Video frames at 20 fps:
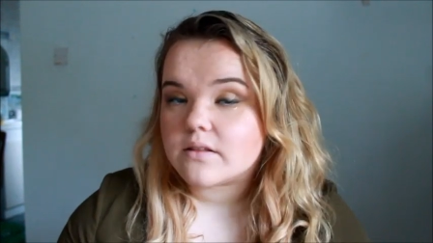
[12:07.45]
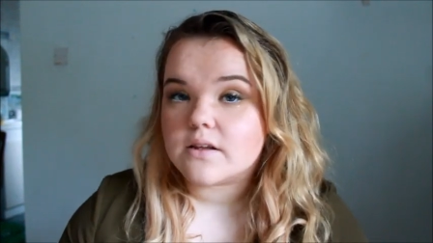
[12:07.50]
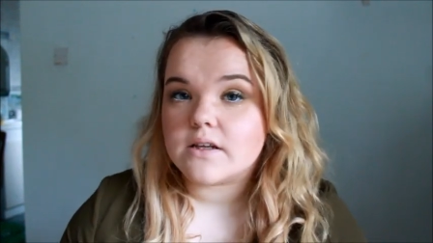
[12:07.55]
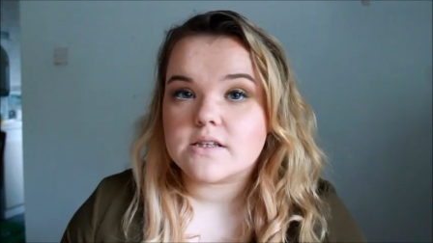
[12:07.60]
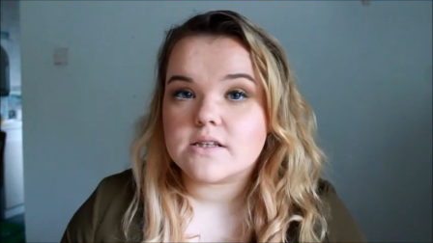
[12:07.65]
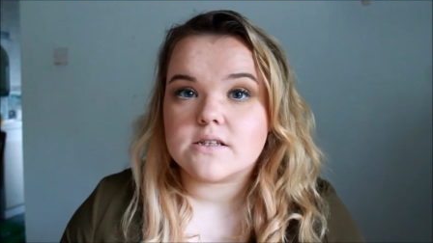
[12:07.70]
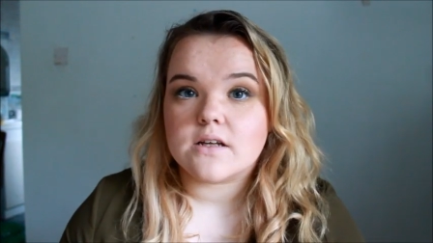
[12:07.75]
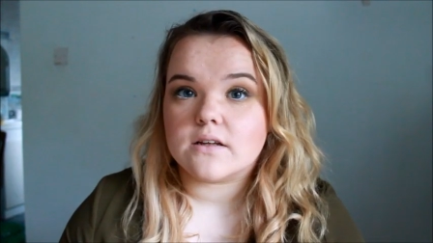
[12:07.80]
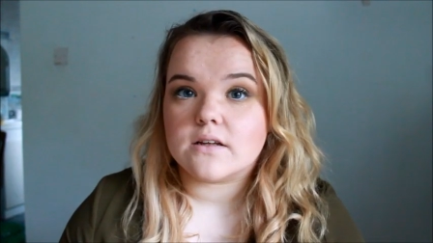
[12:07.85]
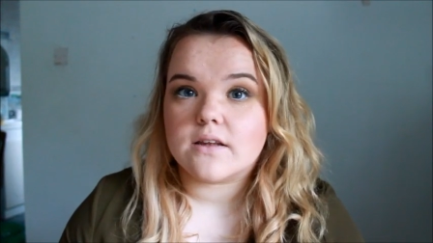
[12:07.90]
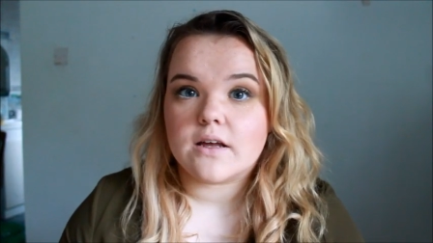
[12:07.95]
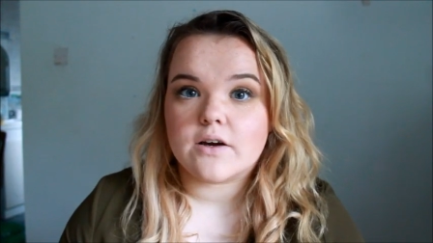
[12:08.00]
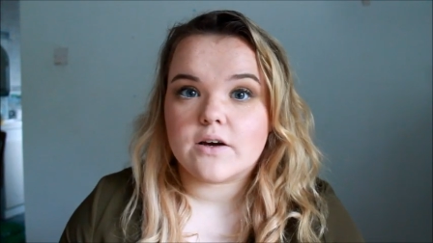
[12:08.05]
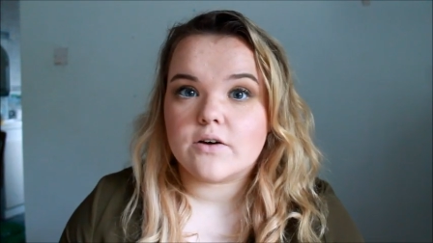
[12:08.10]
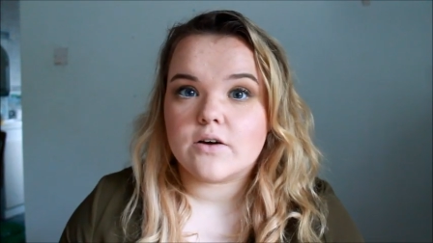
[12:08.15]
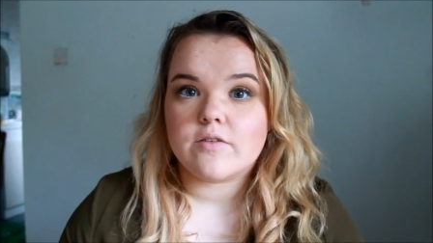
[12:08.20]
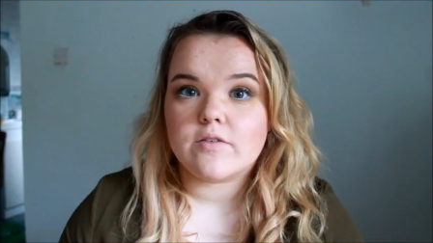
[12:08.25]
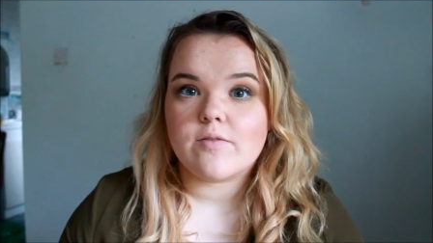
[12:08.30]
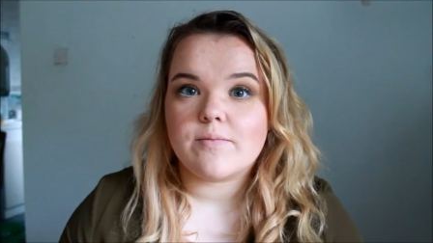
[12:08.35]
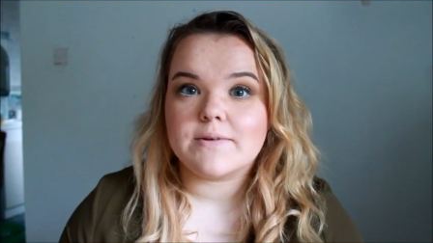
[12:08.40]
it's not that
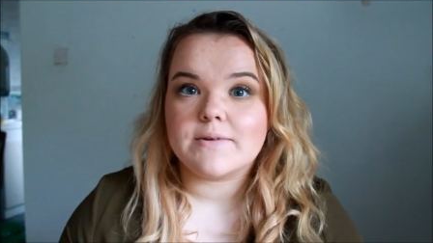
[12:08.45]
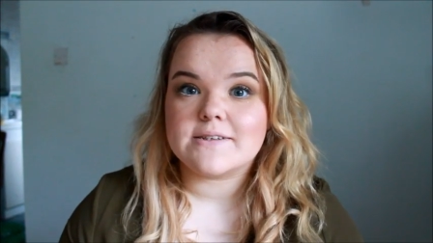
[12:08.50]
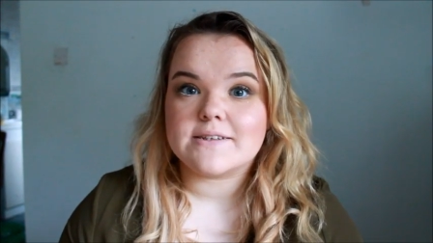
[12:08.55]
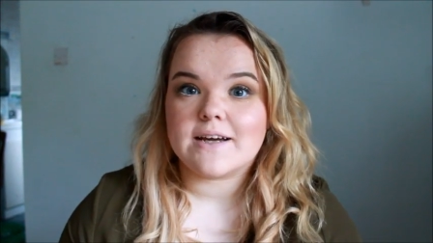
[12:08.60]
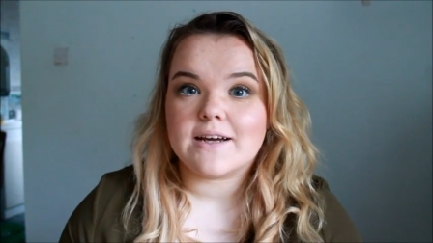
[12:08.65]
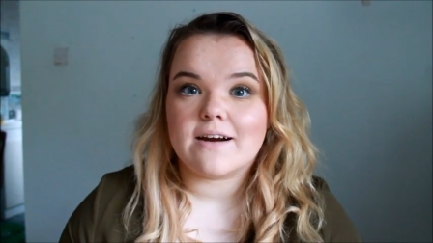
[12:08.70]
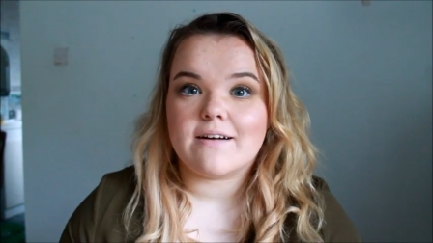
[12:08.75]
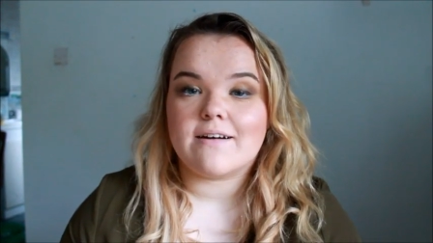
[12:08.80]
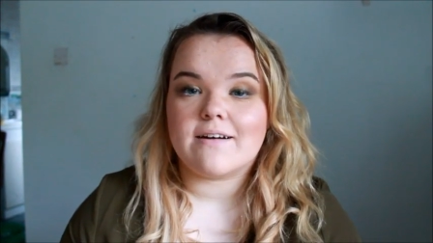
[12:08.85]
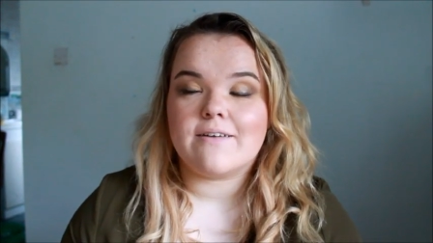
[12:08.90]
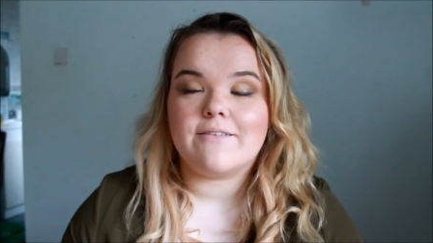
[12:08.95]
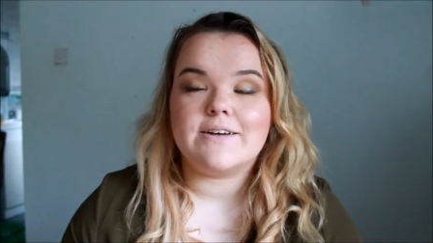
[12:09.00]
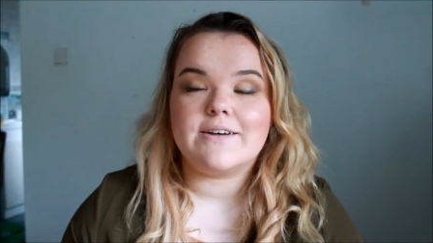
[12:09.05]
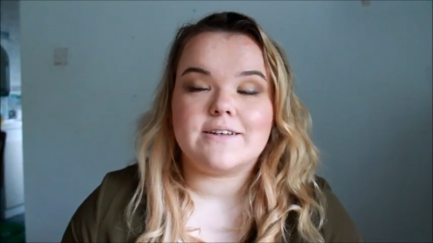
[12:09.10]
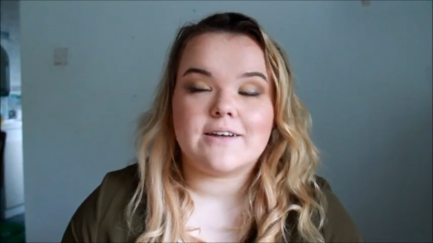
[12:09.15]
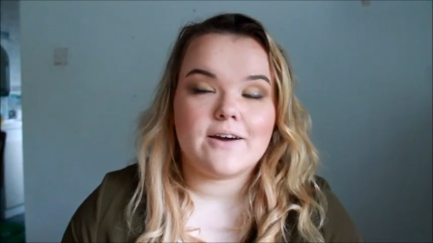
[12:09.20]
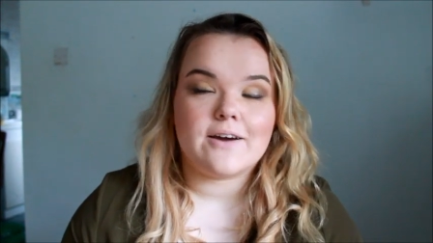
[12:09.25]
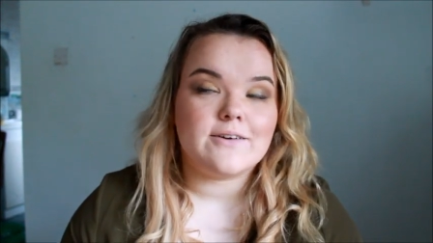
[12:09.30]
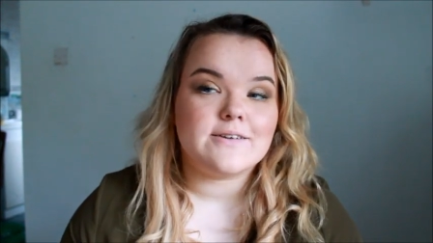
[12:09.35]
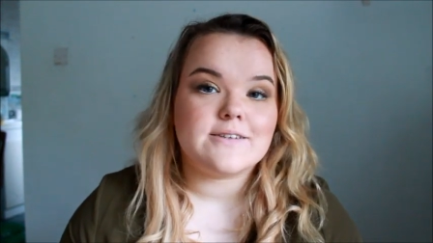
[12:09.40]
good of a mascara,
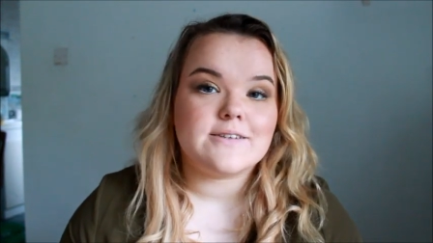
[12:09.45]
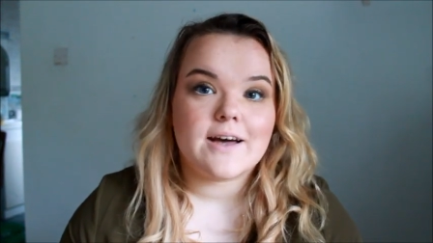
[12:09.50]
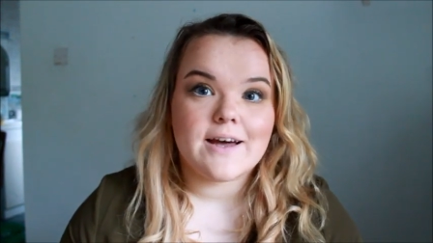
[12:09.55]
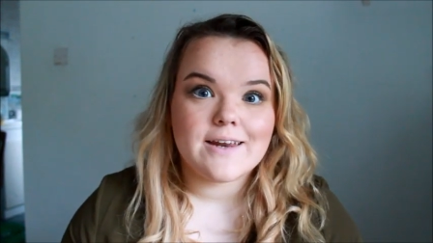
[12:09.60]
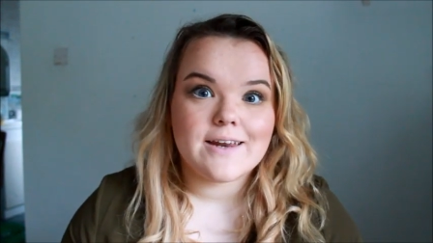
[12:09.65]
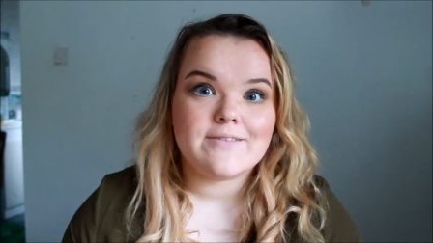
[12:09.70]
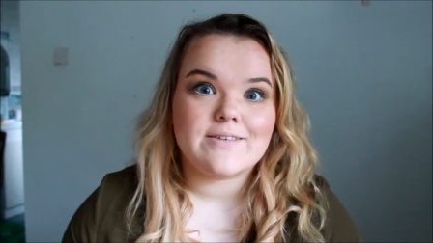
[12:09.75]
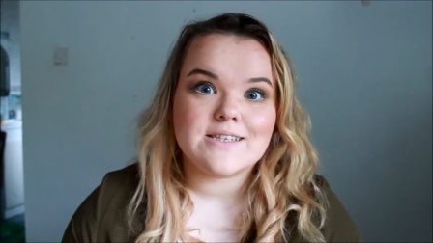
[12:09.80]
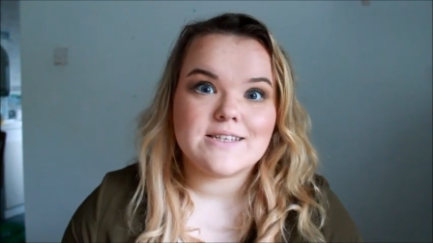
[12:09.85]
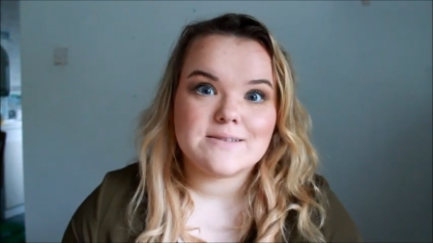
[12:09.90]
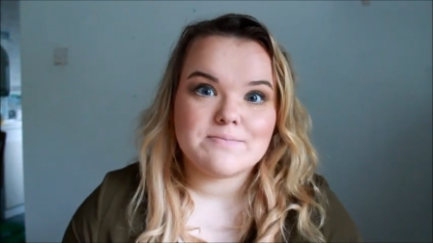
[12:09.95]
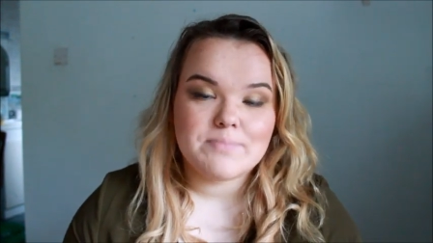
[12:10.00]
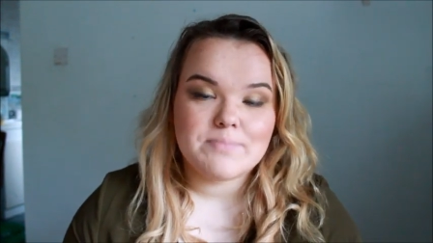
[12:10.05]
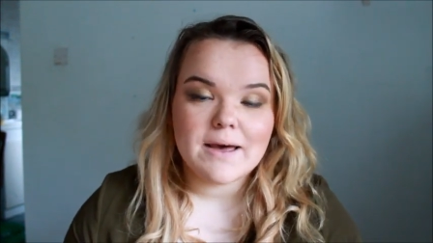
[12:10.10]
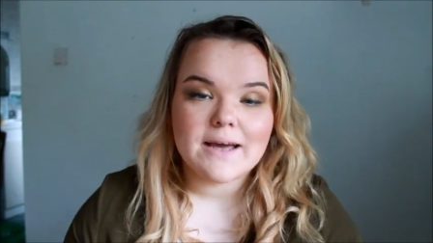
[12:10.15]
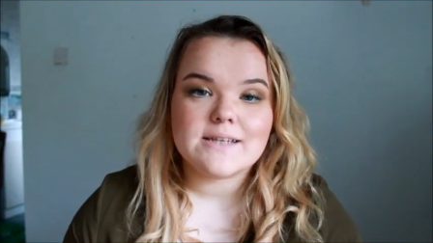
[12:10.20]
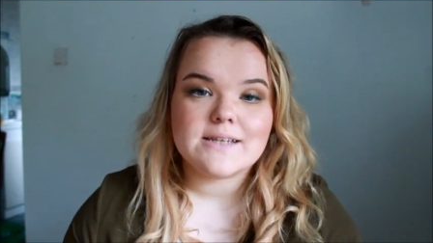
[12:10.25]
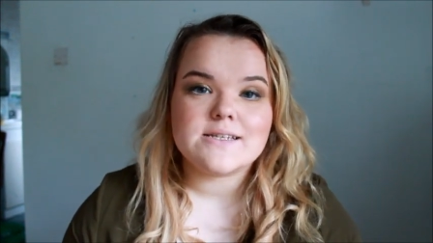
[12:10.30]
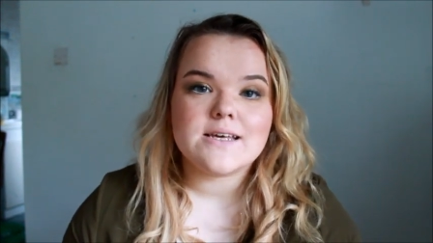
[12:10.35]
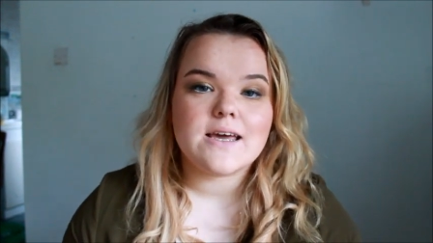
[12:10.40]
which I was kind of
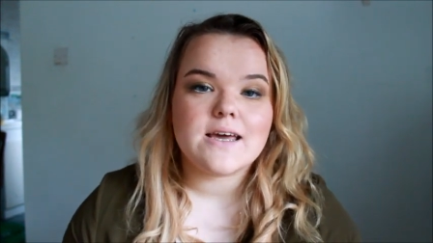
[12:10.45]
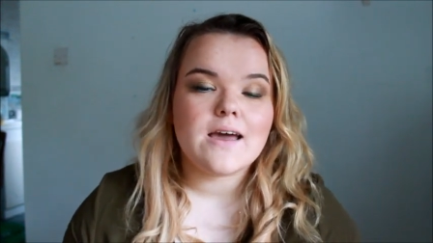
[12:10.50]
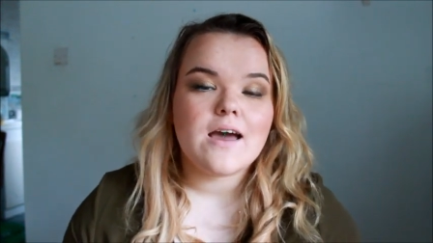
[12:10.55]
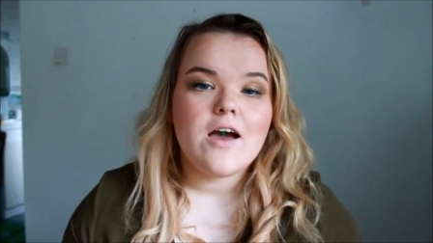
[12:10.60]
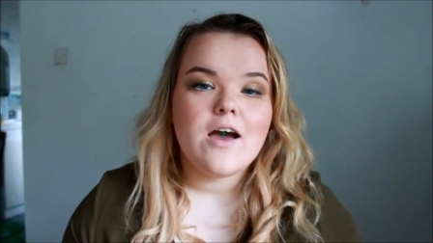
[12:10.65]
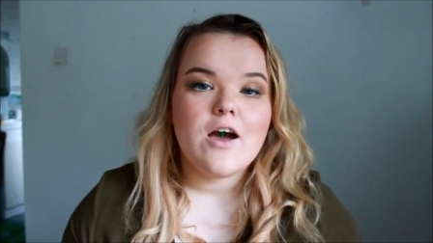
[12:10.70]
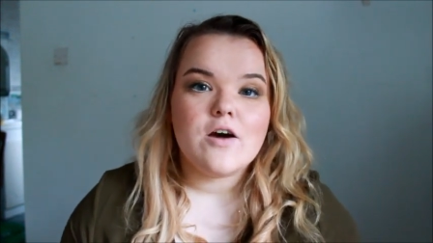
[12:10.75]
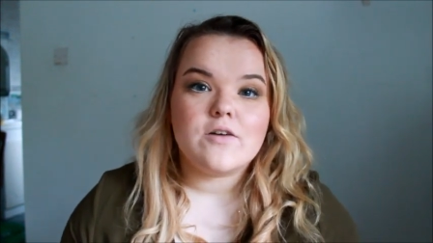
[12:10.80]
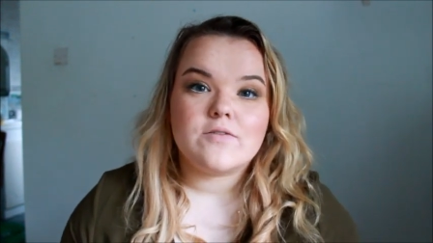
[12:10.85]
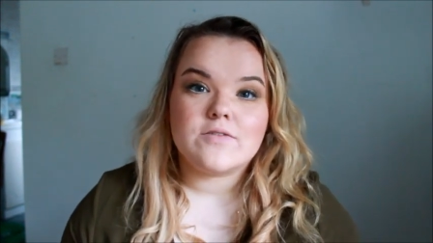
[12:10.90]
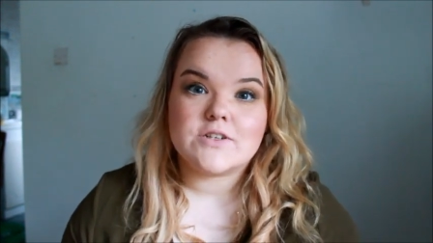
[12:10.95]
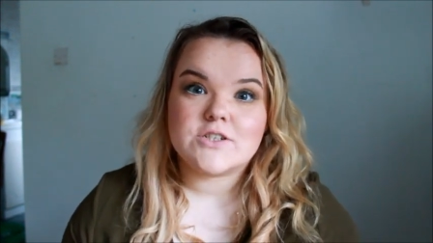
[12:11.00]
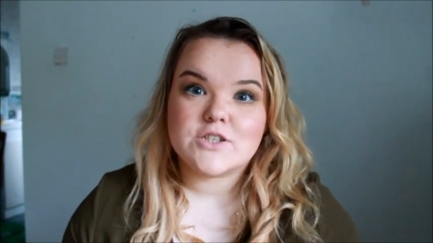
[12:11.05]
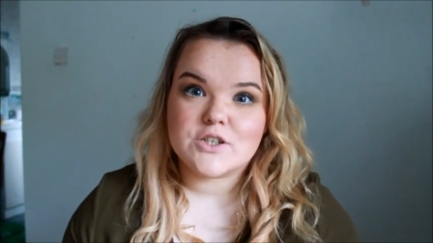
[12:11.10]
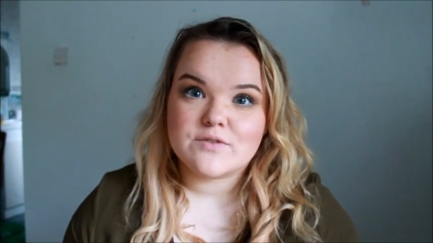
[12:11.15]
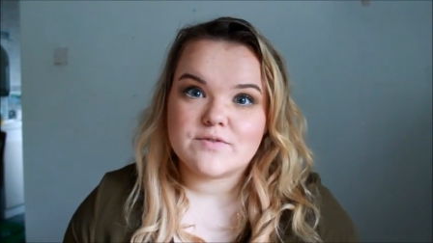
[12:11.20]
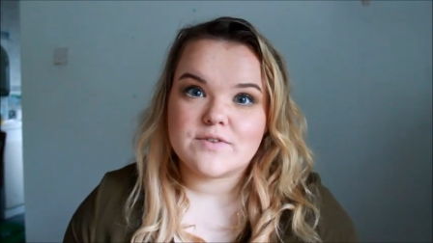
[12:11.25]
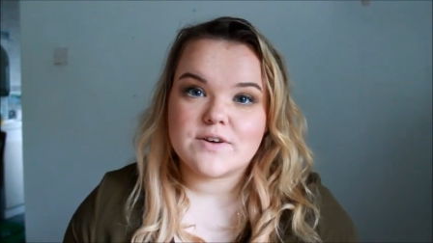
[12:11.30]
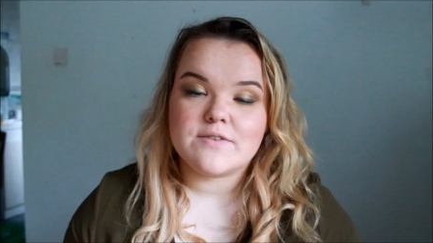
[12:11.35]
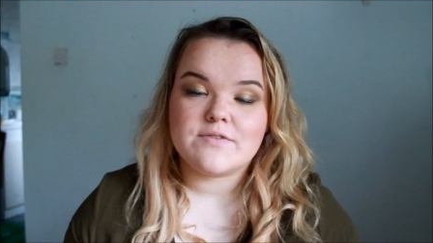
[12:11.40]
expecting for
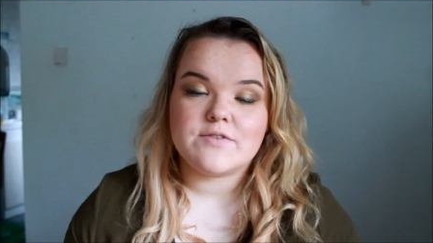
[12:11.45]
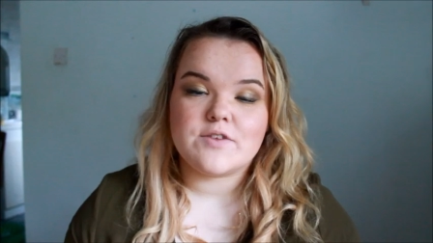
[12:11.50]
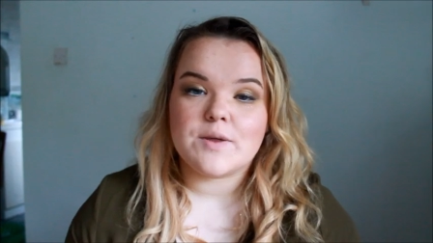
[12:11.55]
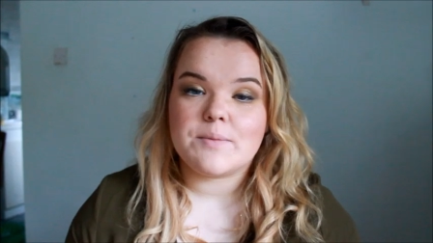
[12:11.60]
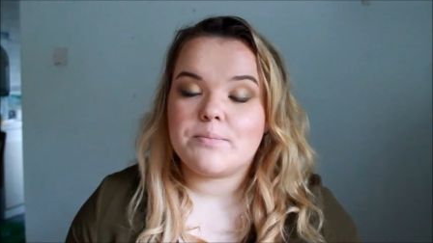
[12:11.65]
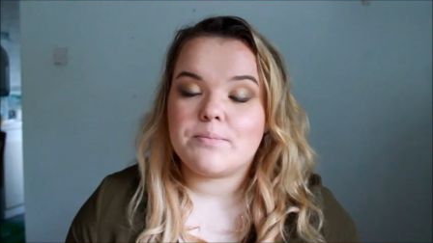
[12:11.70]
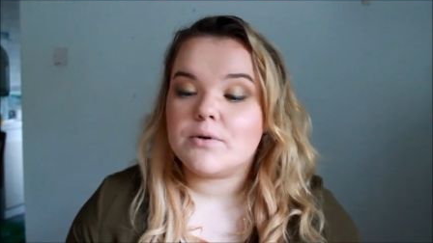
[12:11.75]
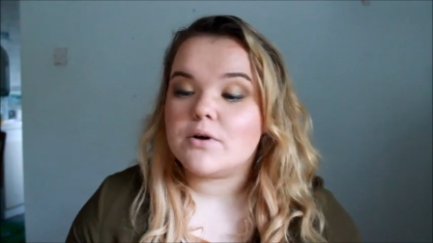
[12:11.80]
two fifty.